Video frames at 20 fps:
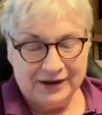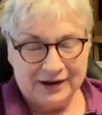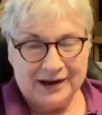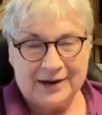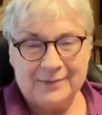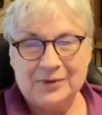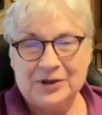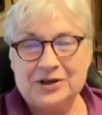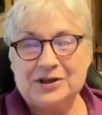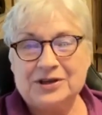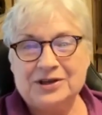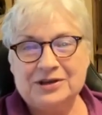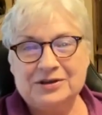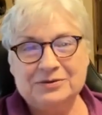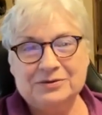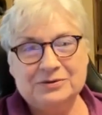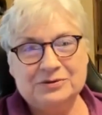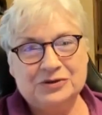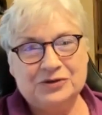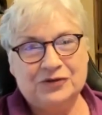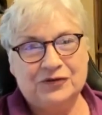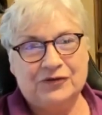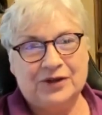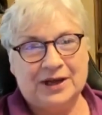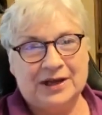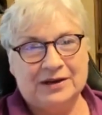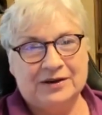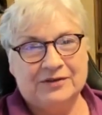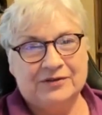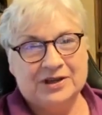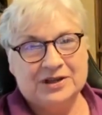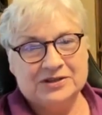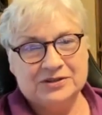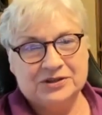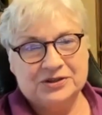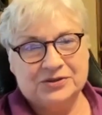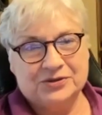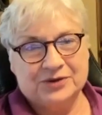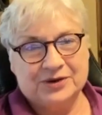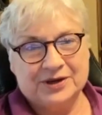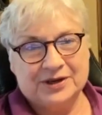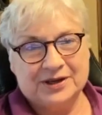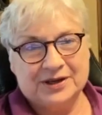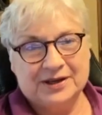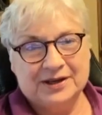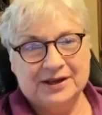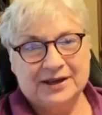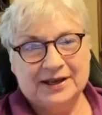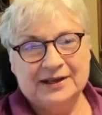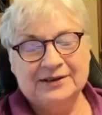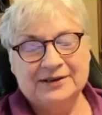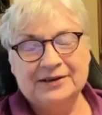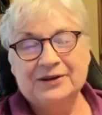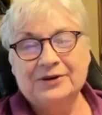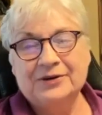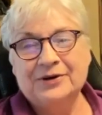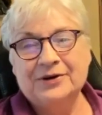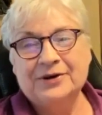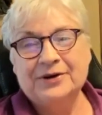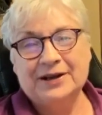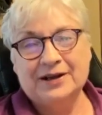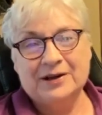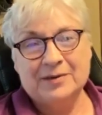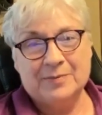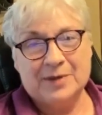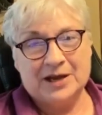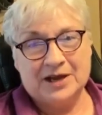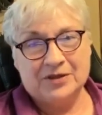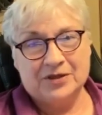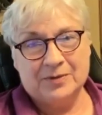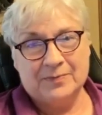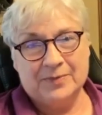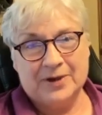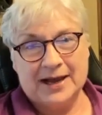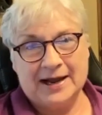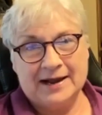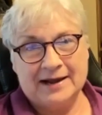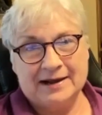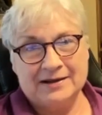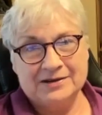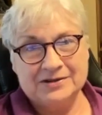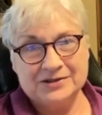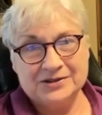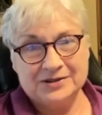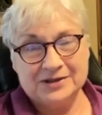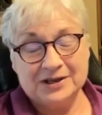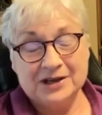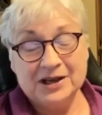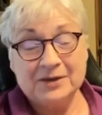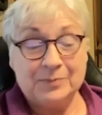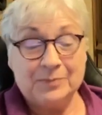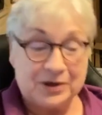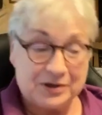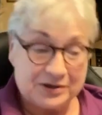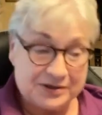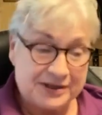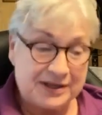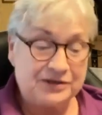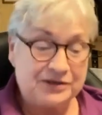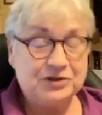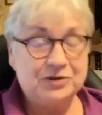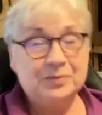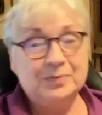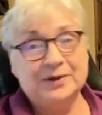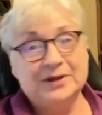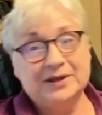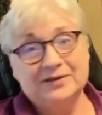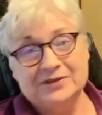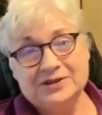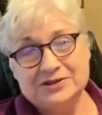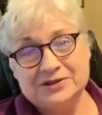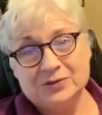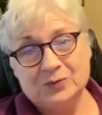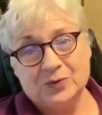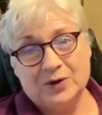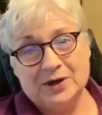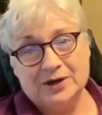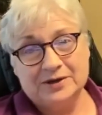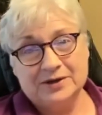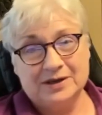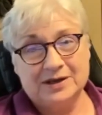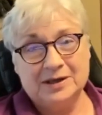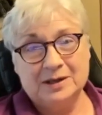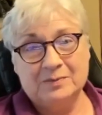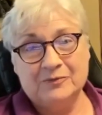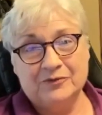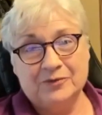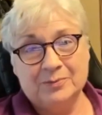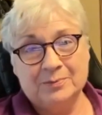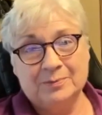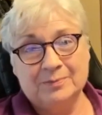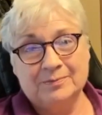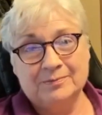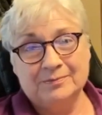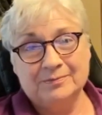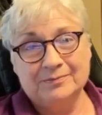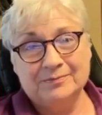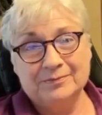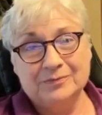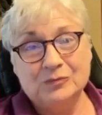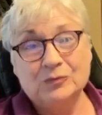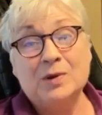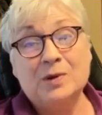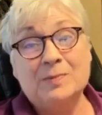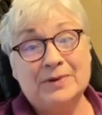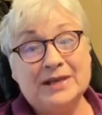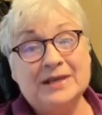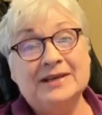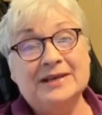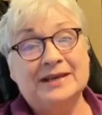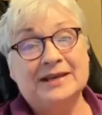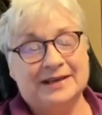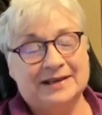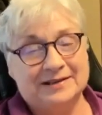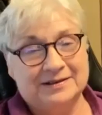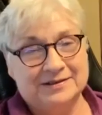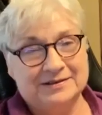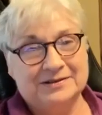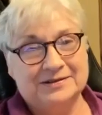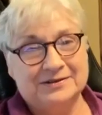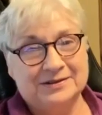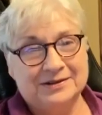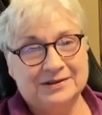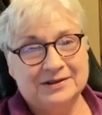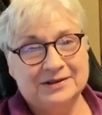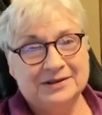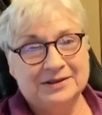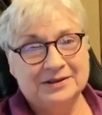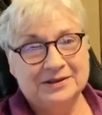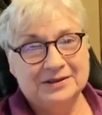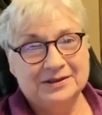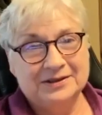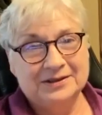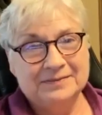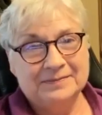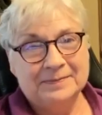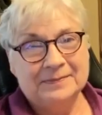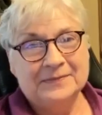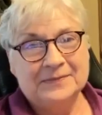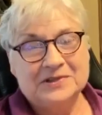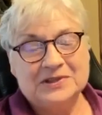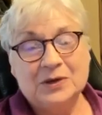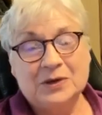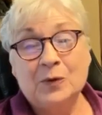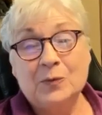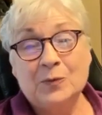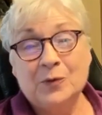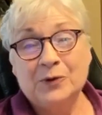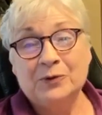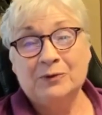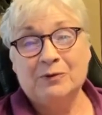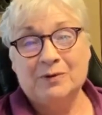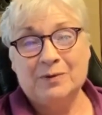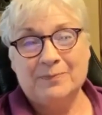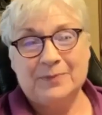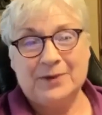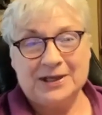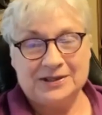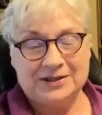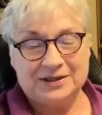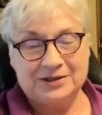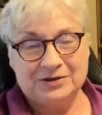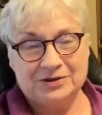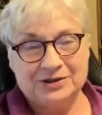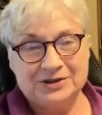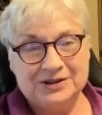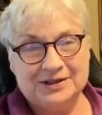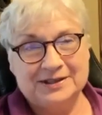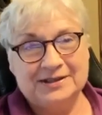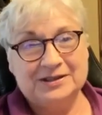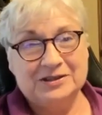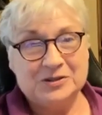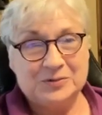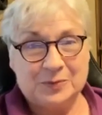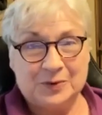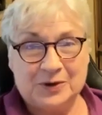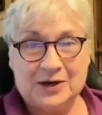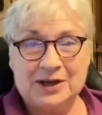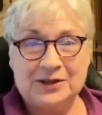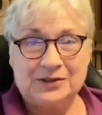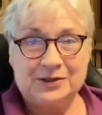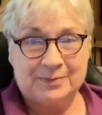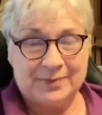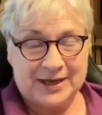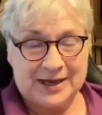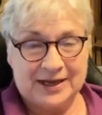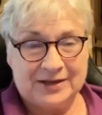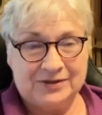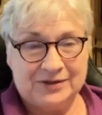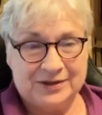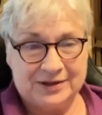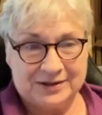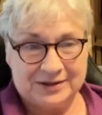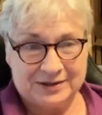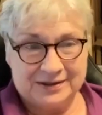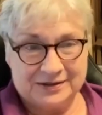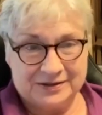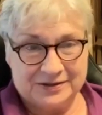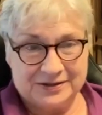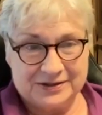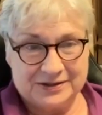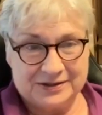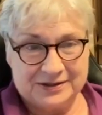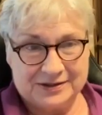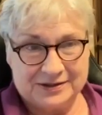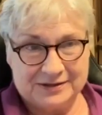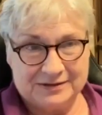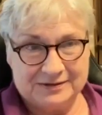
I'm a huge fan of history and learning about the past, because I do believe it's a way to keep from repeating it. So we want to repeat the good things, but not the bad things.